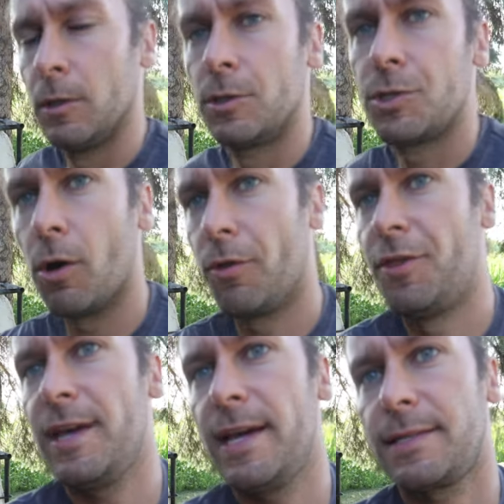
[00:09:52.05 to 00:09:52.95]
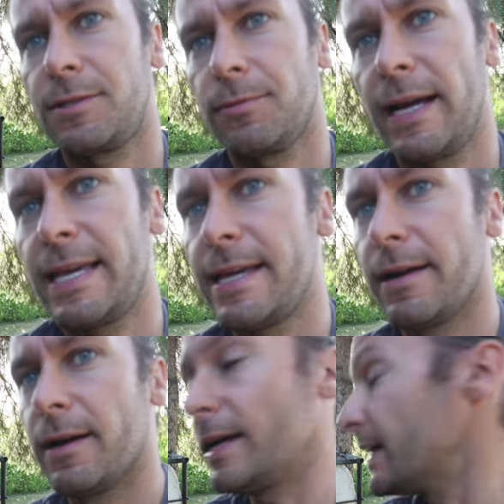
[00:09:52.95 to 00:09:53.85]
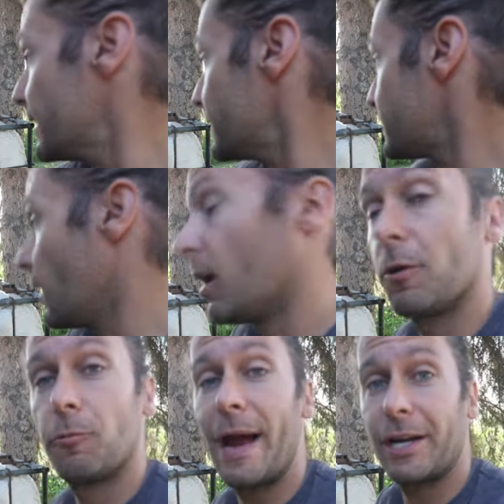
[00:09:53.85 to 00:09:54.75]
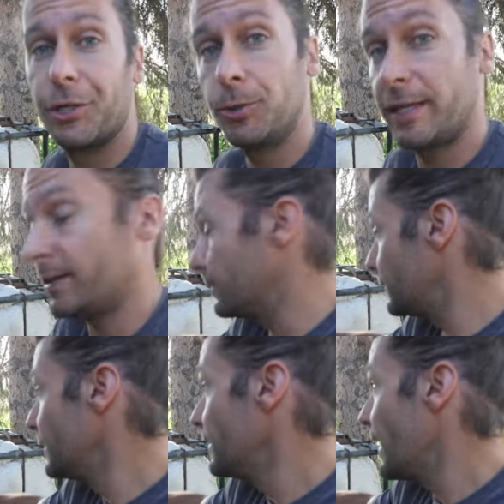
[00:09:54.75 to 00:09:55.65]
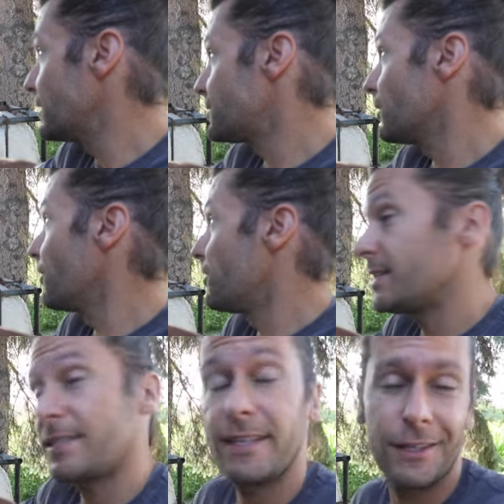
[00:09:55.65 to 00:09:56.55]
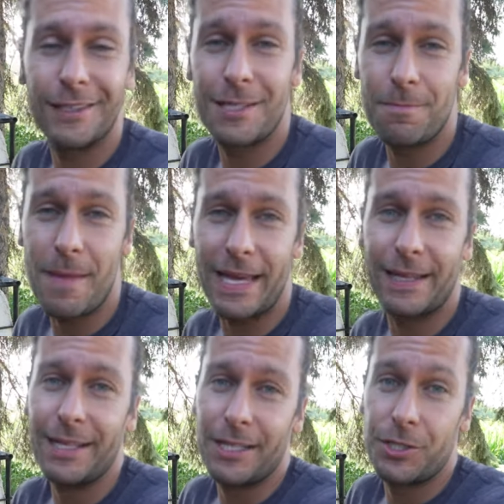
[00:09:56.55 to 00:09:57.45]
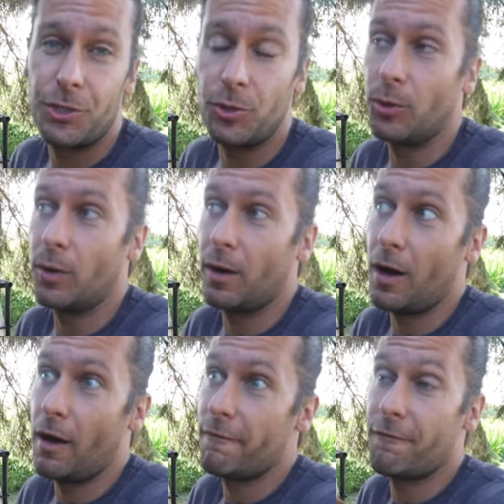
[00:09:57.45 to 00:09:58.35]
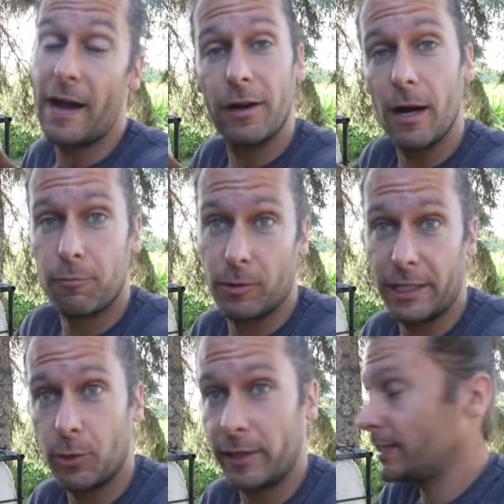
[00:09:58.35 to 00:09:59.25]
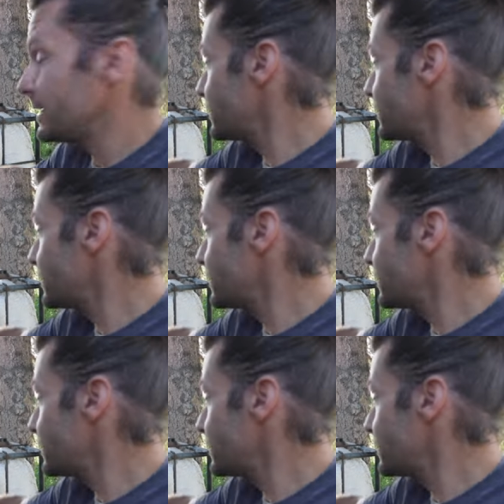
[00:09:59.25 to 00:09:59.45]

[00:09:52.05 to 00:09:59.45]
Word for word: So this right here is our Raku kiln. And so this kiln is made to fire up really quickly.